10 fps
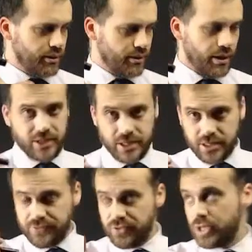Now, by the end
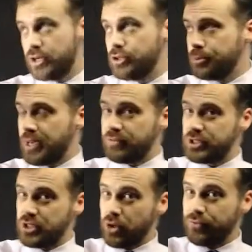of this video, you'll be able to
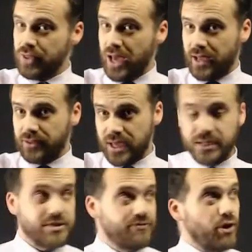solve that. That
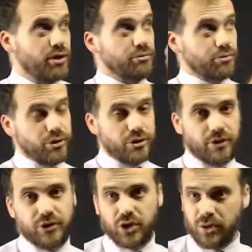is, find the root
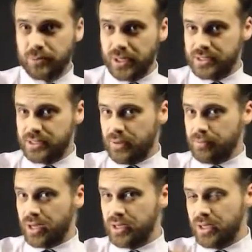of a complex
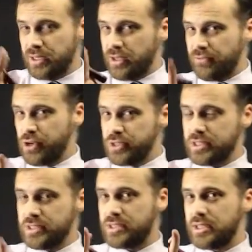number. Now, your first
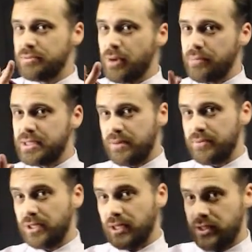instinct might be
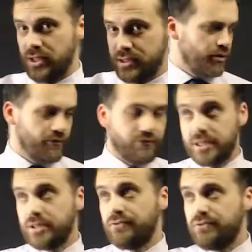something like this,
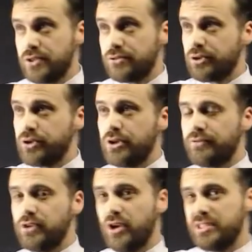finding the fifth root
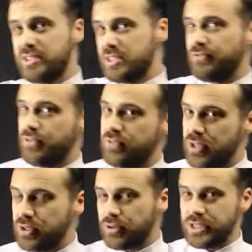of nine cis fifty
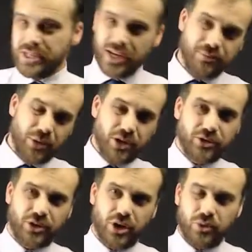degrees, and you might
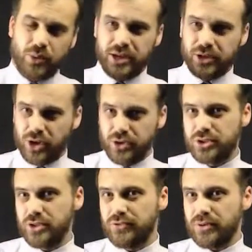not know where to go
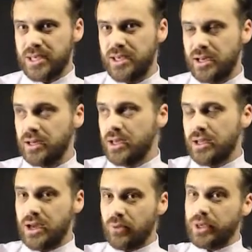to from here.
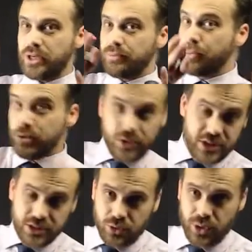Now, we're going to put
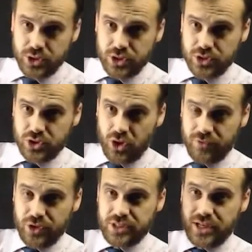this question aside
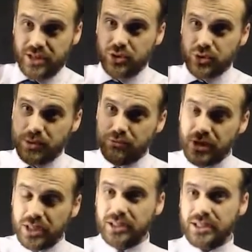for a second because we
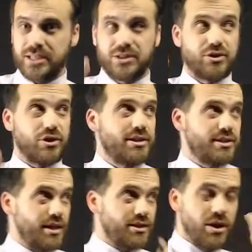really need to
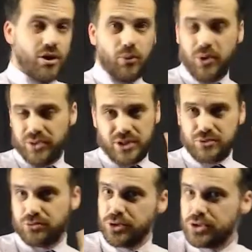dissect what this
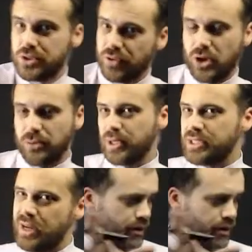roots of a
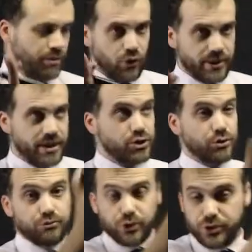complex Now, before we get to
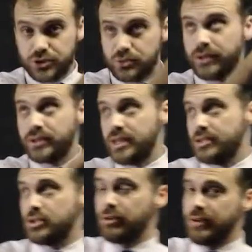roots, we need
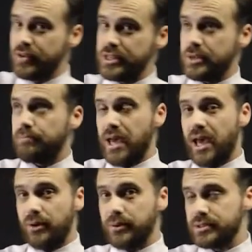to revisit
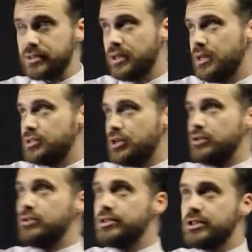powers. So,
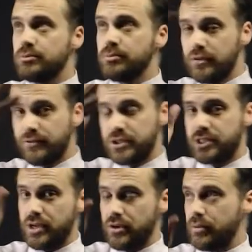using De Moivre's
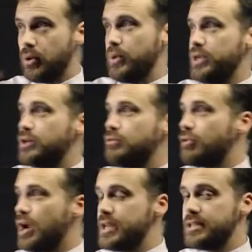theorem, we can
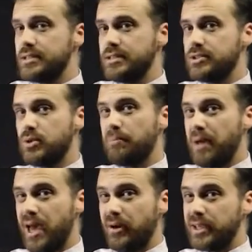raise this to a
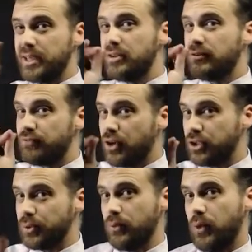power in the
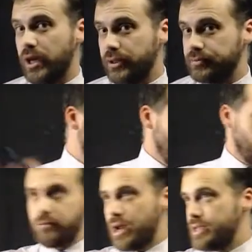following way.
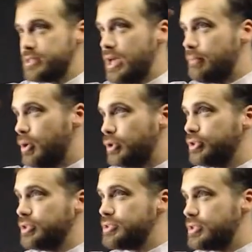We raise our
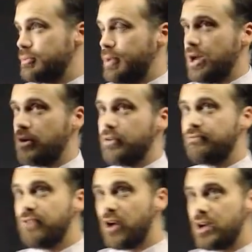modulus to the power of
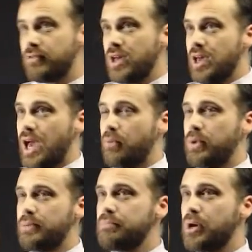five, and
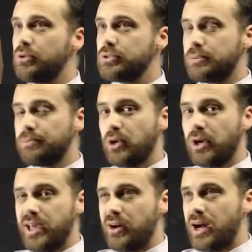we
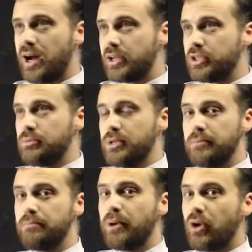multiply our
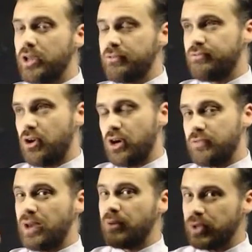argument by five,
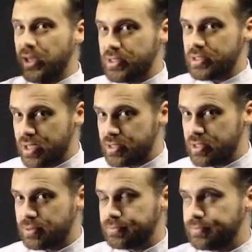and we'll get this answer.